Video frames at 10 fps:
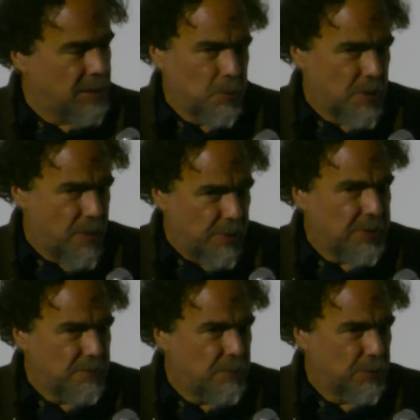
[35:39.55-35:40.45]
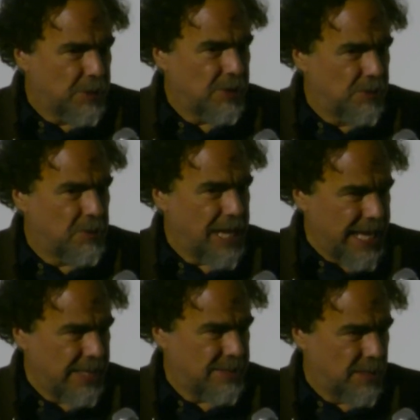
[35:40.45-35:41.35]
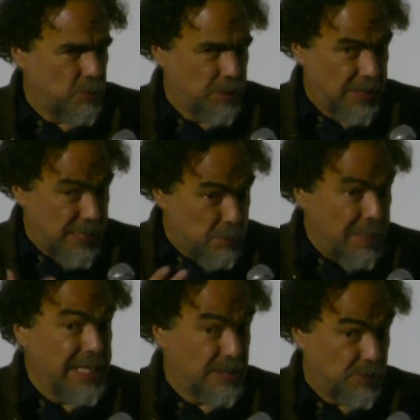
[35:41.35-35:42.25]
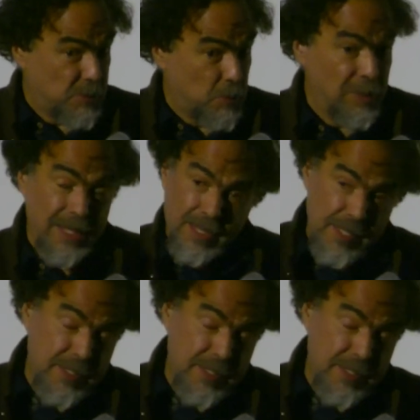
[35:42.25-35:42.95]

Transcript: They were 13, 14-year kids that were in this military school.